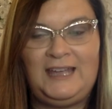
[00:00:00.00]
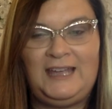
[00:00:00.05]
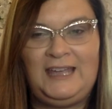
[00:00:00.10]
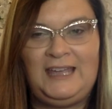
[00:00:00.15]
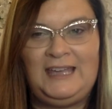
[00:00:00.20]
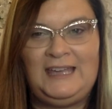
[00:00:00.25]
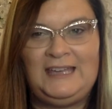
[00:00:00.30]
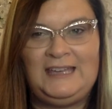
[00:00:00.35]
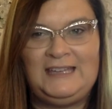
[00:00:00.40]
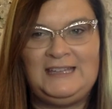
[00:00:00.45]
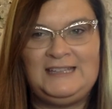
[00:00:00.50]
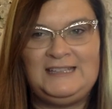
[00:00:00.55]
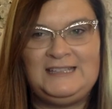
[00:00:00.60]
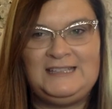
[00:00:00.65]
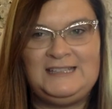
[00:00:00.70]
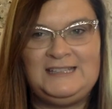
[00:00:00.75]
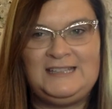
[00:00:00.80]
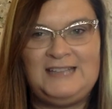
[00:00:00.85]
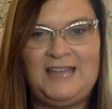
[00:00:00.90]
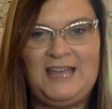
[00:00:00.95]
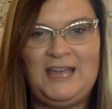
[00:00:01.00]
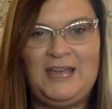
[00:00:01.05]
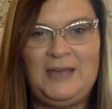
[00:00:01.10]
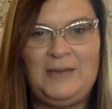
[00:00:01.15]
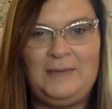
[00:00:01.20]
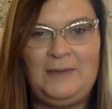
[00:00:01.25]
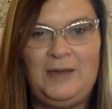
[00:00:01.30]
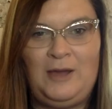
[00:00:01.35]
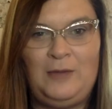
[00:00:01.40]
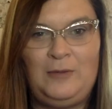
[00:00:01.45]
and
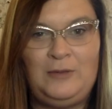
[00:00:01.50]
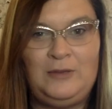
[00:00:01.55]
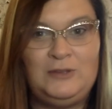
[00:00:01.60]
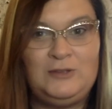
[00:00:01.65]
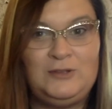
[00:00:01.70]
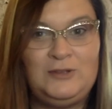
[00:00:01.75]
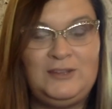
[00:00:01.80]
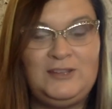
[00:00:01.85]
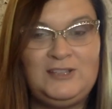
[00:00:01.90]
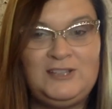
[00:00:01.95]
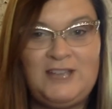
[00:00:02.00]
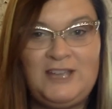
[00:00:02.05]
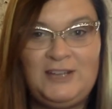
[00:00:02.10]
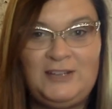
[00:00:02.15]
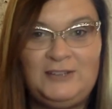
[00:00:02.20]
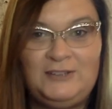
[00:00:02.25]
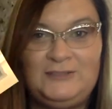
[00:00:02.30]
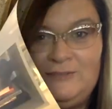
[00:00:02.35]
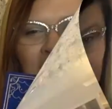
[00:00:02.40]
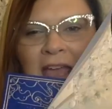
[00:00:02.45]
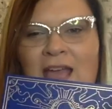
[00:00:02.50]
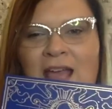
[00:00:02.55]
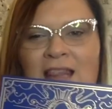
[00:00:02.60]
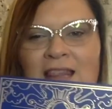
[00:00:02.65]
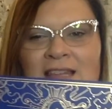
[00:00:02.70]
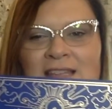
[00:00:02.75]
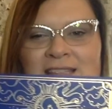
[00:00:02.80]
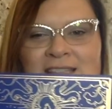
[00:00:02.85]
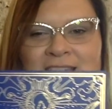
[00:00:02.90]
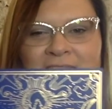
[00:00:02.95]
um, I hope you enjoy the channel.
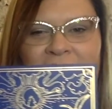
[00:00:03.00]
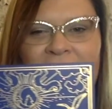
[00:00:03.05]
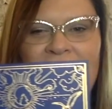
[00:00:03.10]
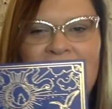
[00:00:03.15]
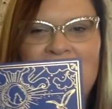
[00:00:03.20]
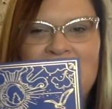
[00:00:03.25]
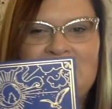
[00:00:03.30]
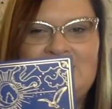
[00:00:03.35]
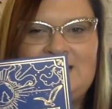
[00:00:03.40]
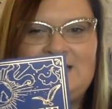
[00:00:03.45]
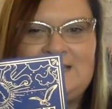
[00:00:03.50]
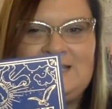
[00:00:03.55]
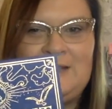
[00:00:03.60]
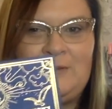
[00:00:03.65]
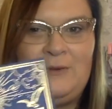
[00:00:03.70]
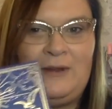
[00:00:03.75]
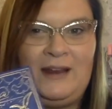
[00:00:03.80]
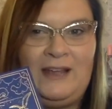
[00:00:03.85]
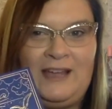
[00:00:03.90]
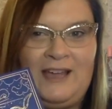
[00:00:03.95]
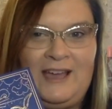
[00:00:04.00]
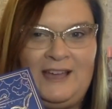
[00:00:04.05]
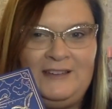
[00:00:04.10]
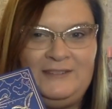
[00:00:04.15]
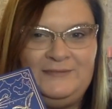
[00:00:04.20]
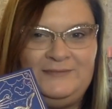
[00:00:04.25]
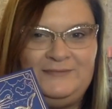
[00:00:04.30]
Let's dive in and see what I got.